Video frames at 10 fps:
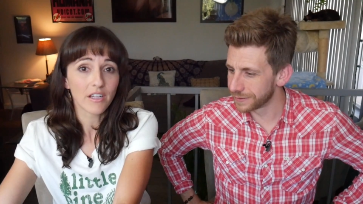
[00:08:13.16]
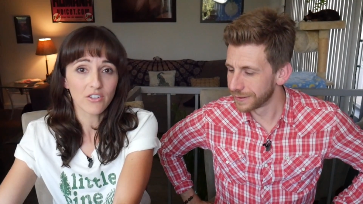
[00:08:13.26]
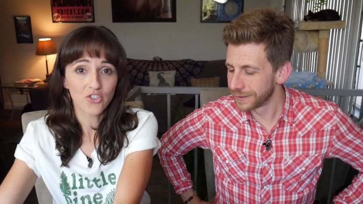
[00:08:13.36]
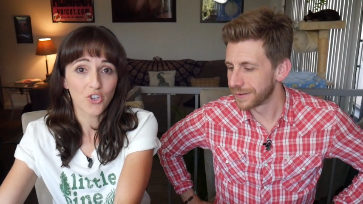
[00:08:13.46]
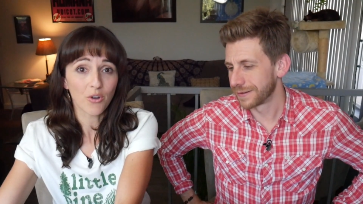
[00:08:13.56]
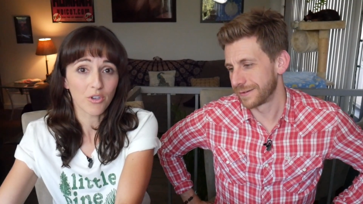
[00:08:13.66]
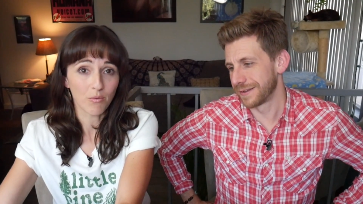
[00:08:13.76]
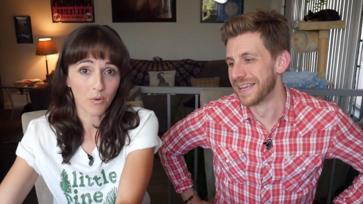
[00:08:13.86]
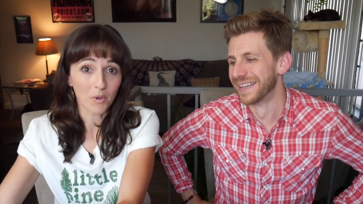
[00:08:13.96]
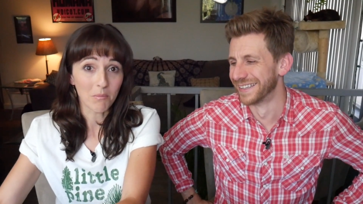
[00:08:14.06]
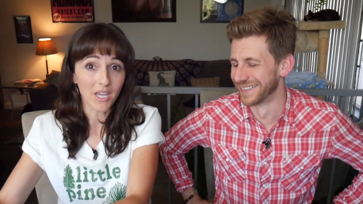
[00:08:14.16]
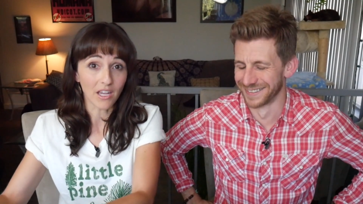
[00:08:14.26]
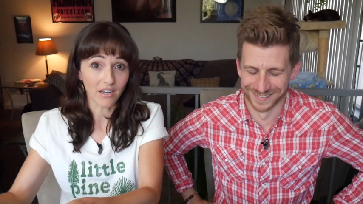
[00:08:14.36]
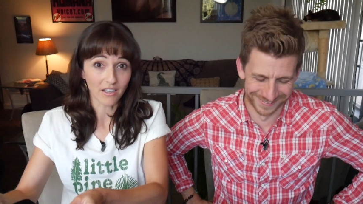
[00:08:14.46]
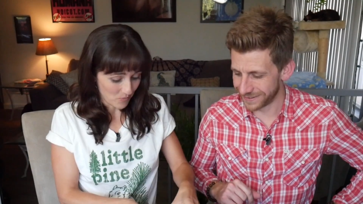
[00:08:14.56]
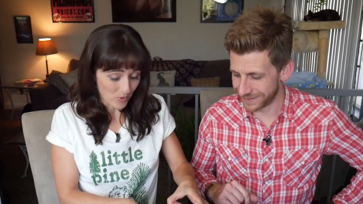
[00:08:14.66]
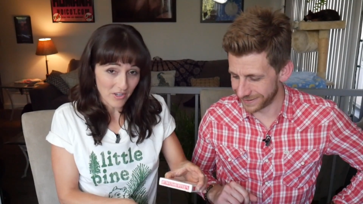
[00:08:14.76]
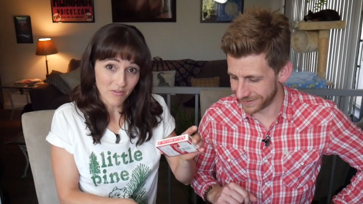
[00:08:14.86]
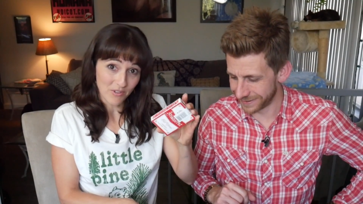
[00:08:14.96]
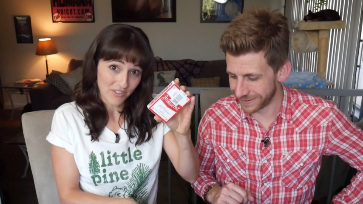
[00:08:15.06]
Speaker 1: Let us show you what we mean.
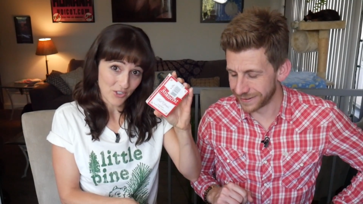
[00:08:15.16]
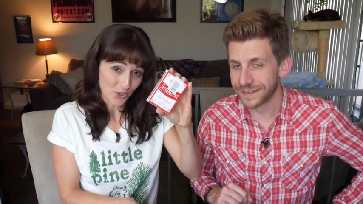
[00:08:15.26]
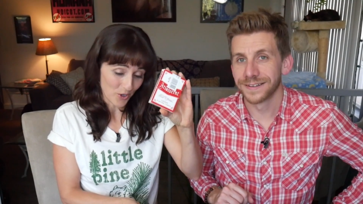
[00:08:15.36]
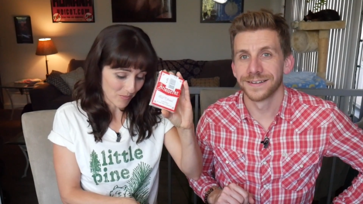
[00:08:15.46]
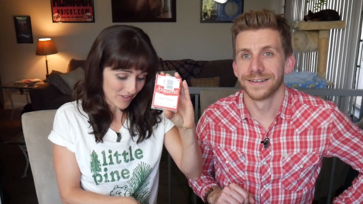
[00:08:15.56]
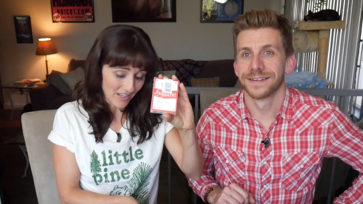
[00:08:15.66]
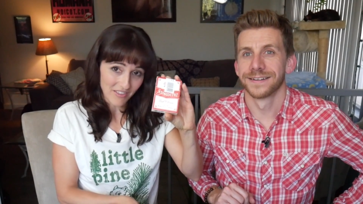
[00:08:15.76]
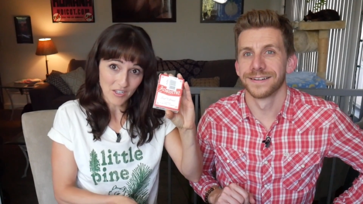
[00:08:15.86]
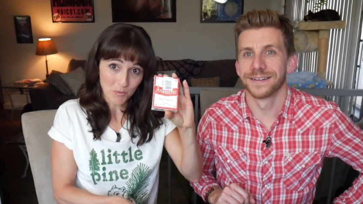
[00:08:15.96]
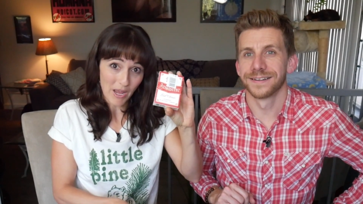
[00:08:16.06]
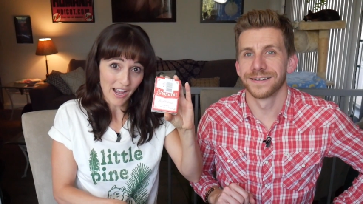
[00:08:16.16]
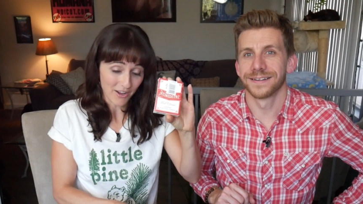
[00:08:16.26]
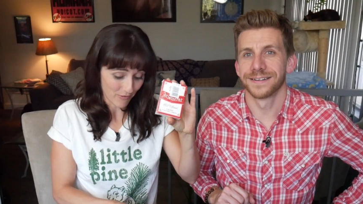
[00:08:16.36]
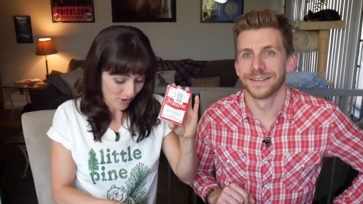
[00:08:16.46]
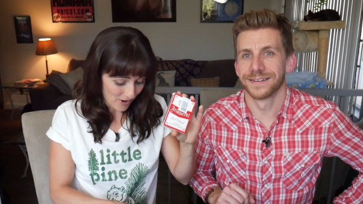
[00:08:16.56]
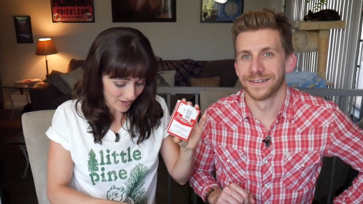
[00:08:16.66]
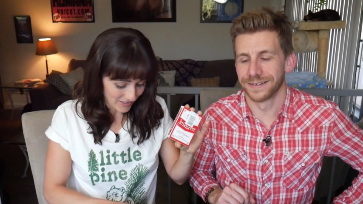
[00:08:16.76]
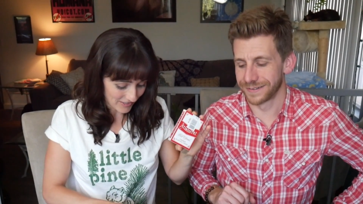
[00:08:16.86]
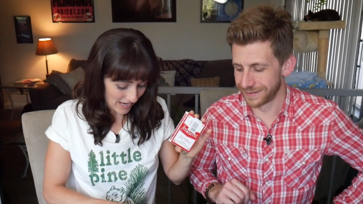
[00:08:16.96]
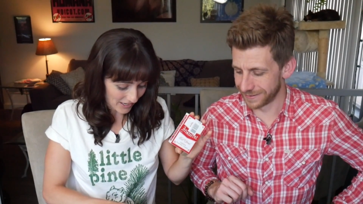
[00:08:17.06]
We've determined that this pack of
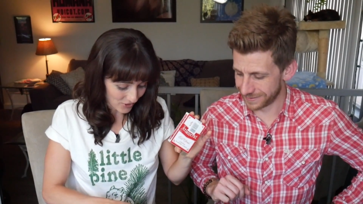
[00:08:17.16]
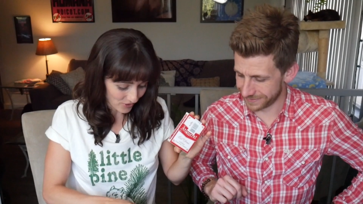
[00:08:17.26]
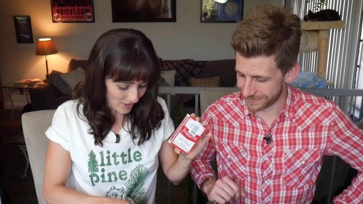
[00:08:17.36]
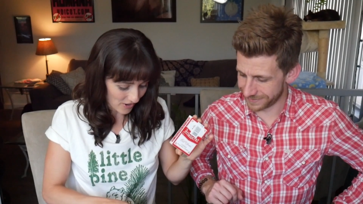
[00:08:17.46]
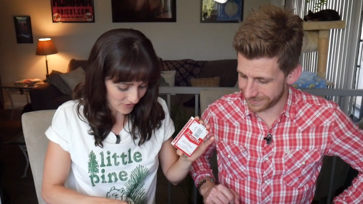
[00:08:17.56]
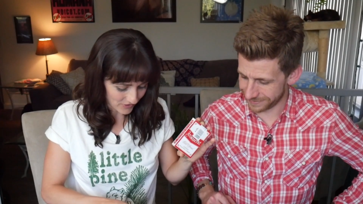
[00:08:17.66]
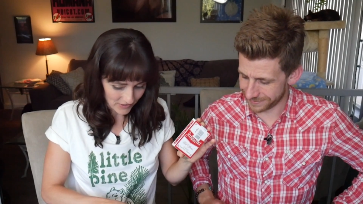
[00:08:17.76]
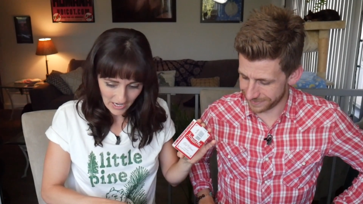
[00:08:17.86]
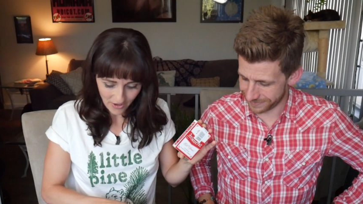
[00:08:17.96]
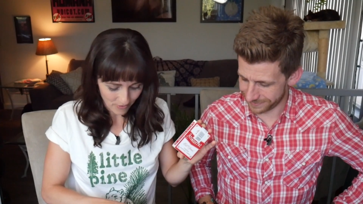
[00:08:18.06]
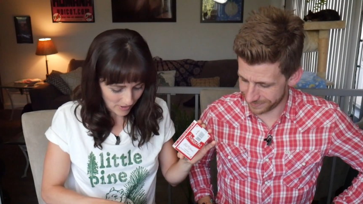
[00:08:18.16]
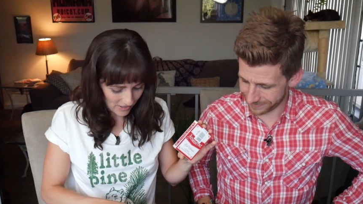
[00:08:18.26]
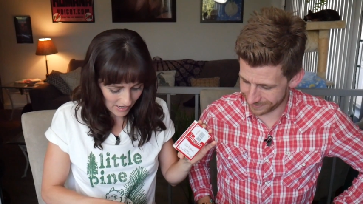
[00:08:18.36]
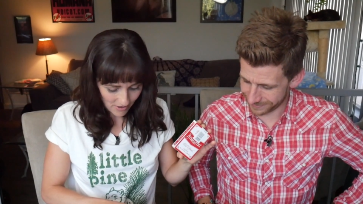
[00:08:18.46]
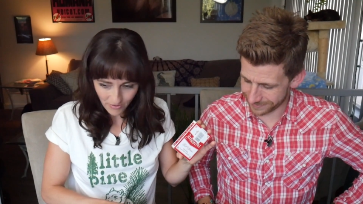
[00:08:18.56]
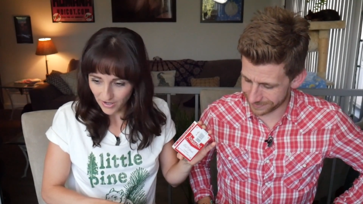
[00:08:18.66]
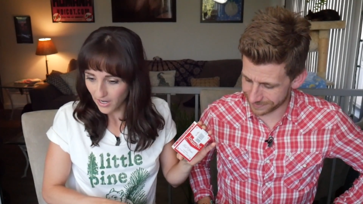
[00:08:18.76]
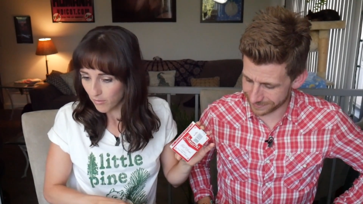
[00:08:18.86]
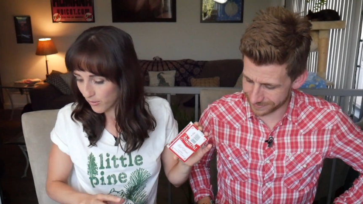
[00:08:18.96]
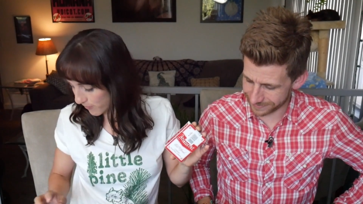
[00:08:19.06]
cards, actually on the scale right now, and
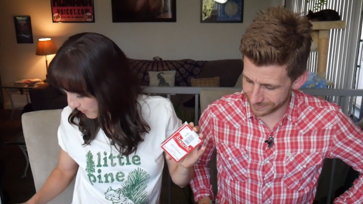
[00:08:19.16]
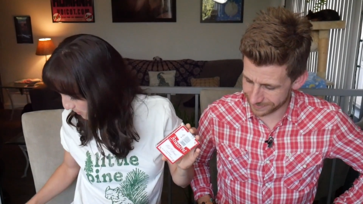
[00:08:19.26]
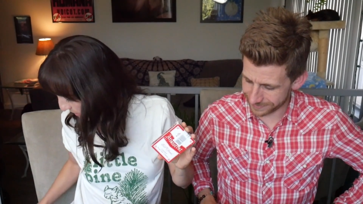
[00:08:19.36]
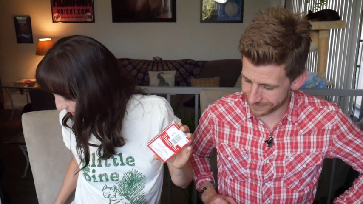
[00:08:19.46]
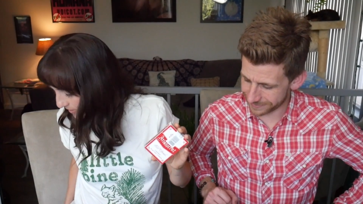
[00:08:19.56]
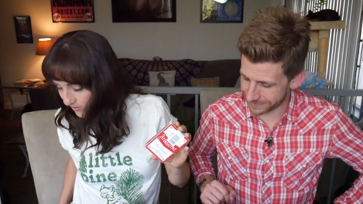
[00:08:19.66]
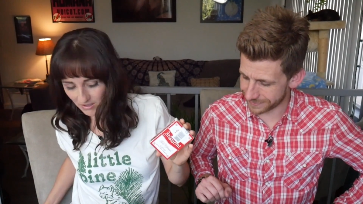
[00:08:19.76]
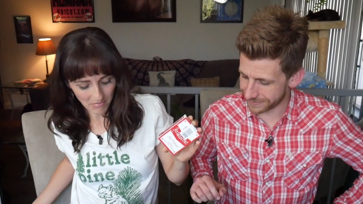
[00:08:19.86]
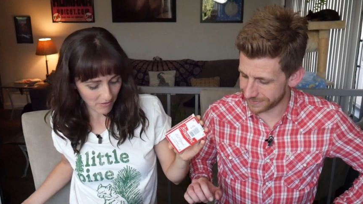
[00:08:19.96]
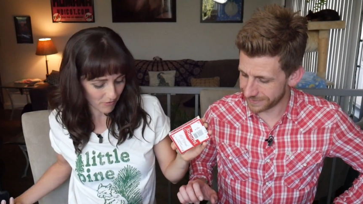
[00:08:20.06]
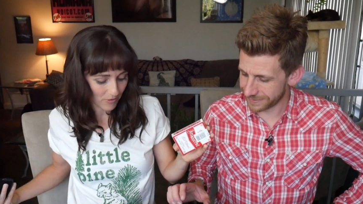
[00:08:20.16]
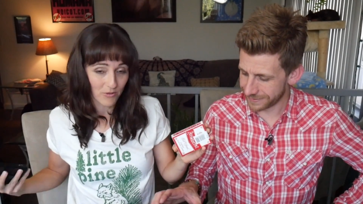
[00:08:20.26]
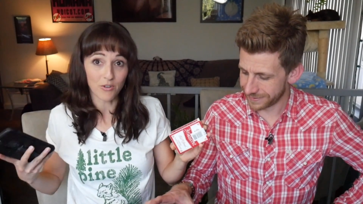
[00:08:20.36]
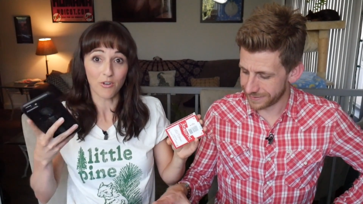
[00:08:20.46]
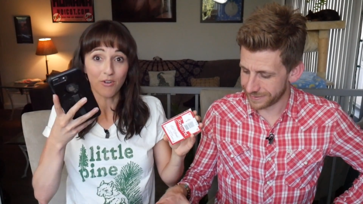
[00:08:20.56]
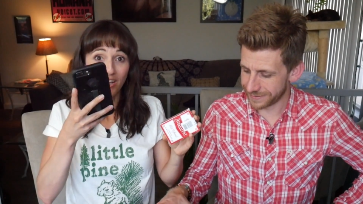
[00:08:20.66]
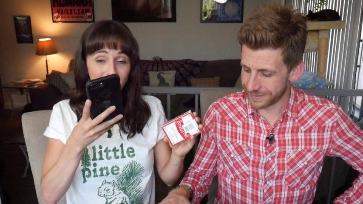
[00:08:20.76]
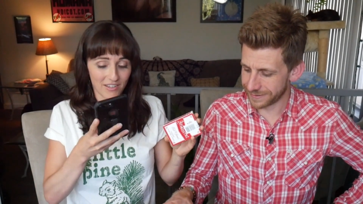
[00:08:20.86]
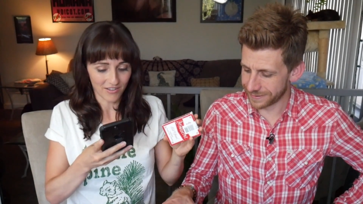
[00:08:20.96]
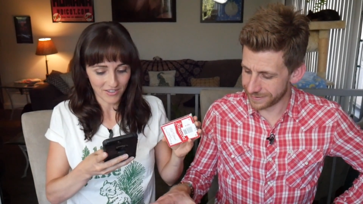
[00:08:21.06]
I will film it using my phone so you
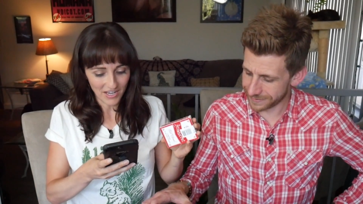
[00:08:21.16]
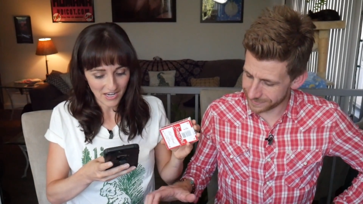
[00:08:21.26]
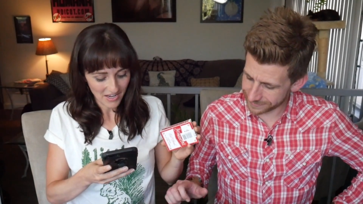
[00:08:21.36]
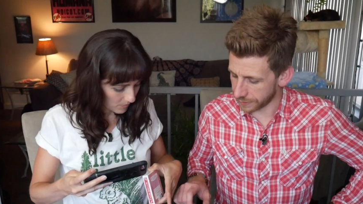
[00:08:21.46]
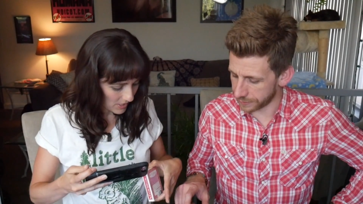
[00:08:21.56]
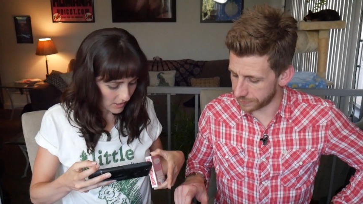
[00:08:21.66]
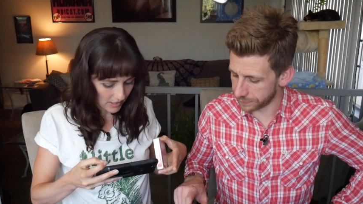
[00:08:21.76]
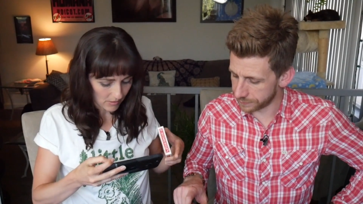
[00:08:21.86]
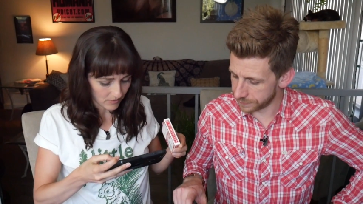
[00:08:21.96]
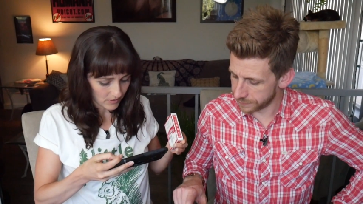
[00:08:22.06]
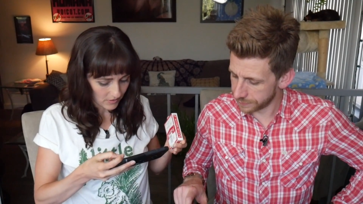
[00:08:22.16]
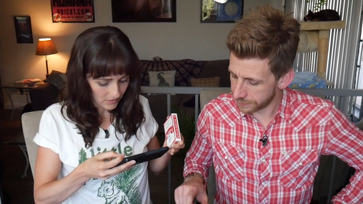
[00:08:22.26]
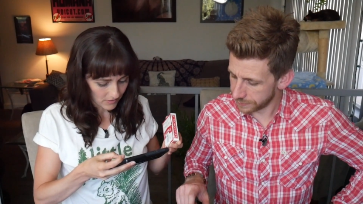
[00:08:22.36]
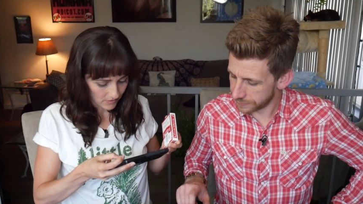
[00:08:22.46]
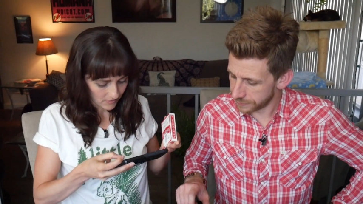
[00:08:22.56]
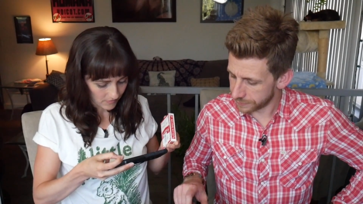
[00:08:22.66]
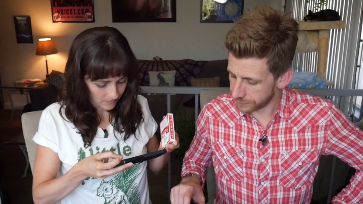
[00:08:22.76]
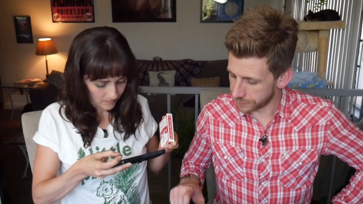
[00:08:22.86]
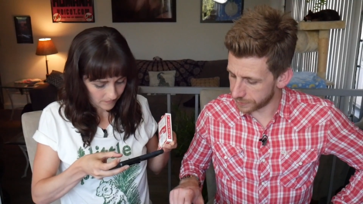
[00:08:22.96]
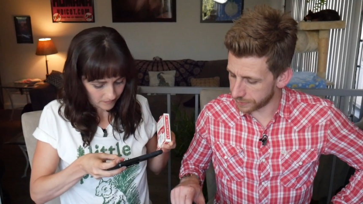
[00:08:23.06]
guys can see, make it ounces.
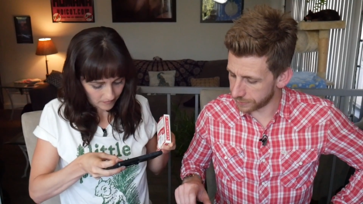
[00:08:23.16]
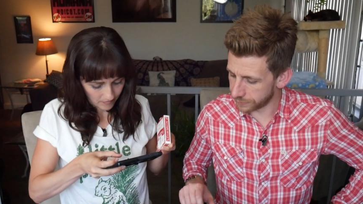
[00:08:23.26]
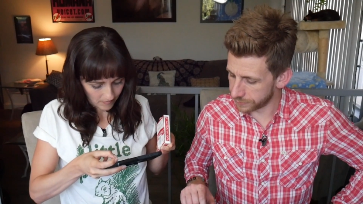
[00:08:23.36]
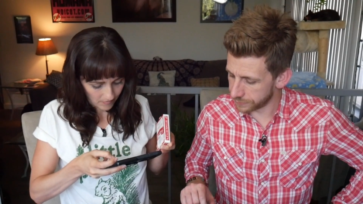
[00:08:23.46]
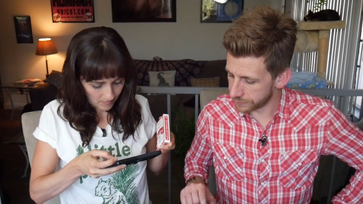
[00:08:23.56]
Speaker 2: We're gonna go